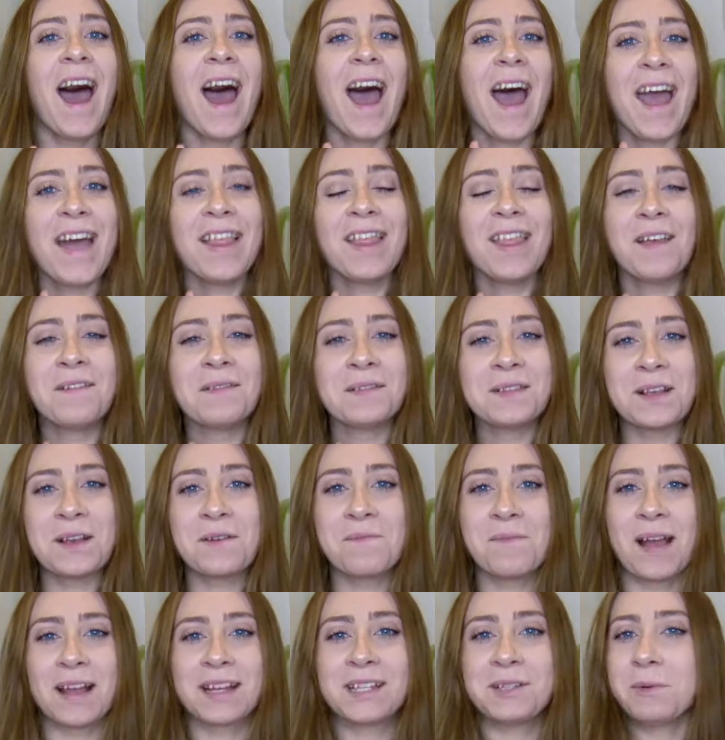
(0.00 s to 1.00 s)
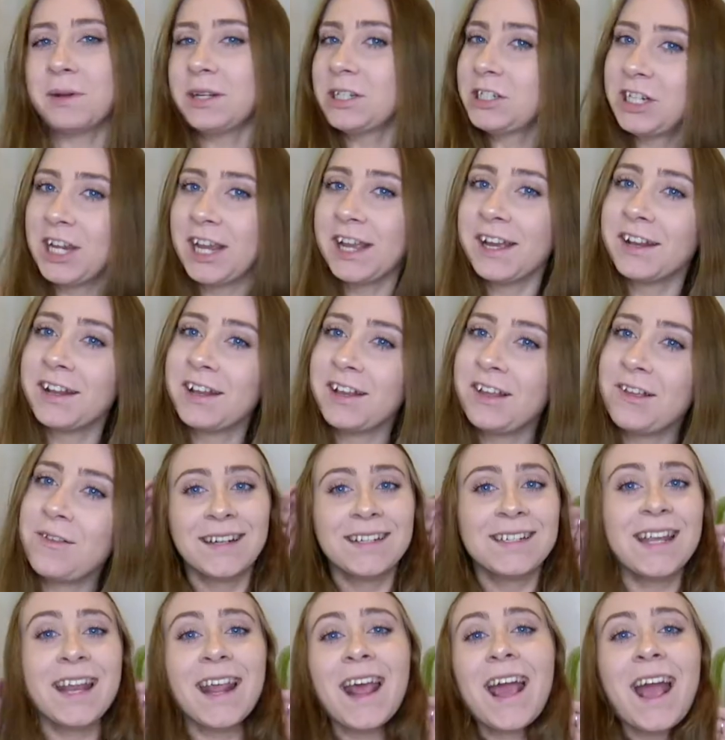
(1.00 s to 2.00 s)
Hi loves, welcome back to my
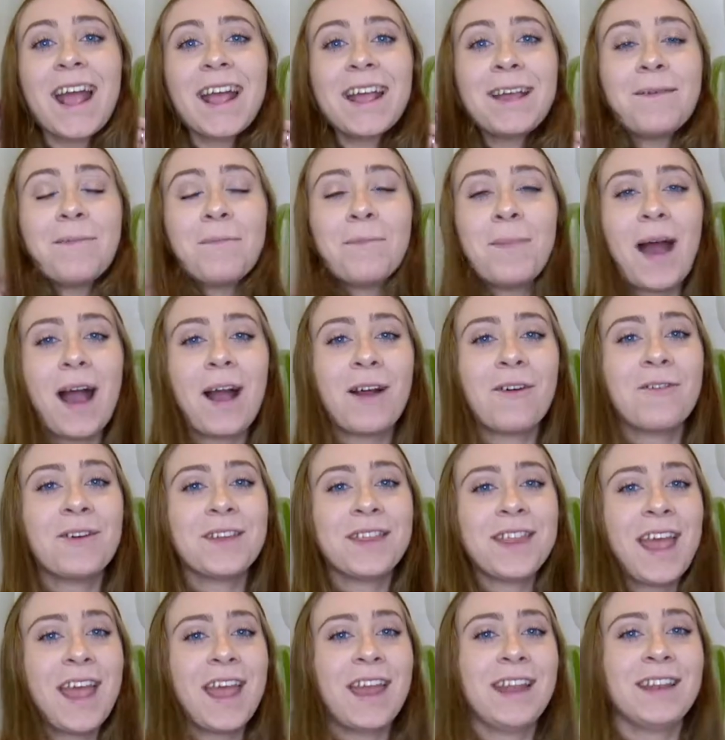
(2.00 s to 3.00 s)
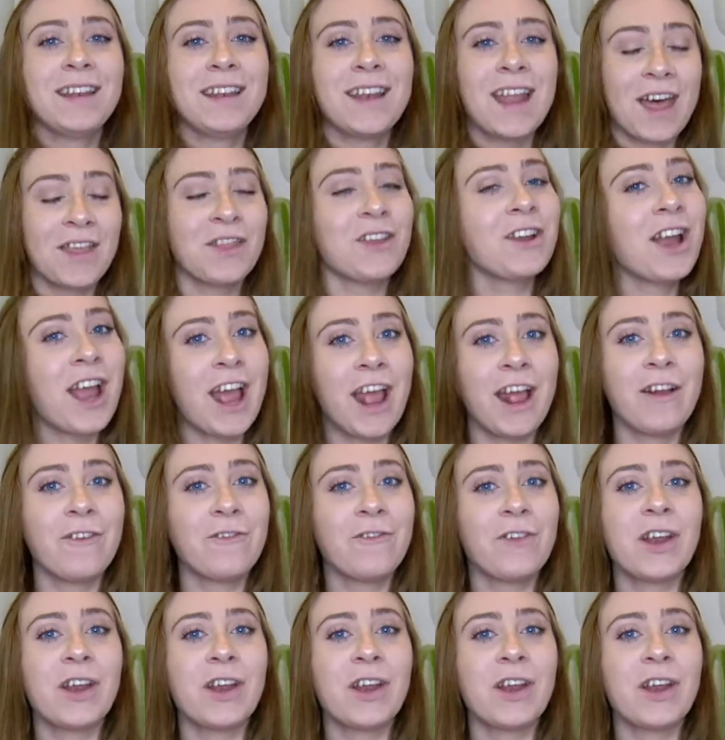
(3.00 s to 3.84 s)
channel. Today I am back with another hair